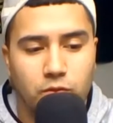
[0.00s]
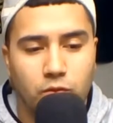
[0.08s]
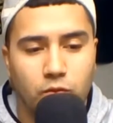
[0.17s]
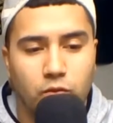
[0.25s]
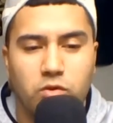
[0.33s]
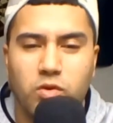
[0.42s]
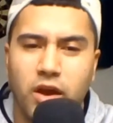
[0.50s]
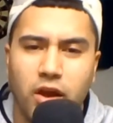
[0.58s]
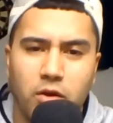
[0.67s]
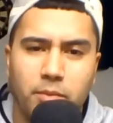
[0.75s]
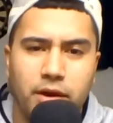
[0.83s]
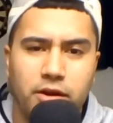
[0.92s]
you care
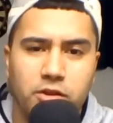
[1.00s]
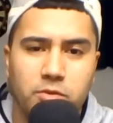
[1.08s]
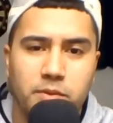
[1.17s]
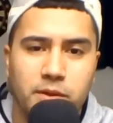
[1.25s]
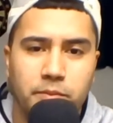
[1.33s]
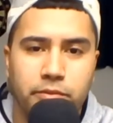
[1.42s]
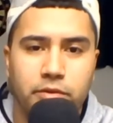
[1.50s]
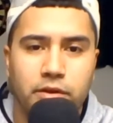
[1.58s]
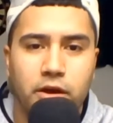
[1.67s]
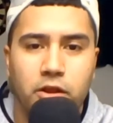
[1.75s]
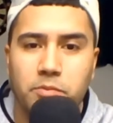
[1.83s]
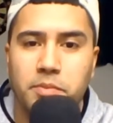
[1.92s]
about other people and
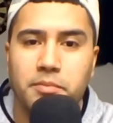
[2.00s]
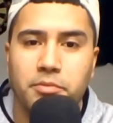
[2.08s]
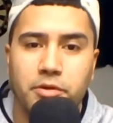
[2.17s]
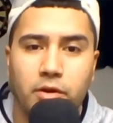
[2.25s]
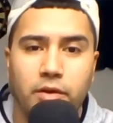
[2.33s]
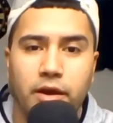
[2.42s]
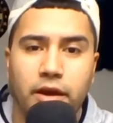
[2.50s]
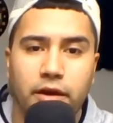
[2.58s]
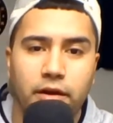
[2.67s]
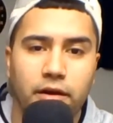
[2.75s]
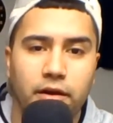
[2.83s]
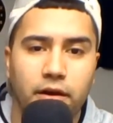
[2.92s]
other people don't
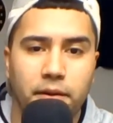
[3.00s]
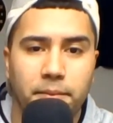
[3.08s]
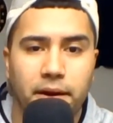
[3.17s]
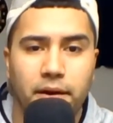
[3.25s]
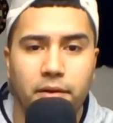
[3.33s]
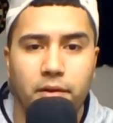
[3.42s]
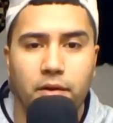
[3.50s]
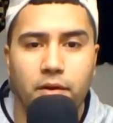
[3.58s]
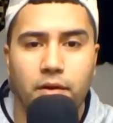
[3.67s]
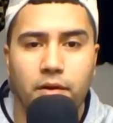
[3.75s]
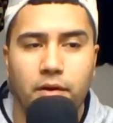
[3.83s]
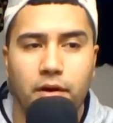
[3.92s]
care about
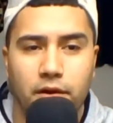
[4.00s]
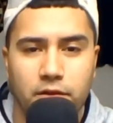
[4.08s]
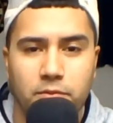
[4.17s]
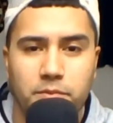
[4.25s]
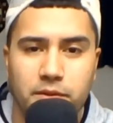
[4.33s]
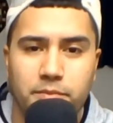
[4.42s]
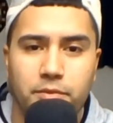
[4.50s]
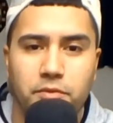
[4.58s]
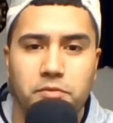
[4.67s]
other people.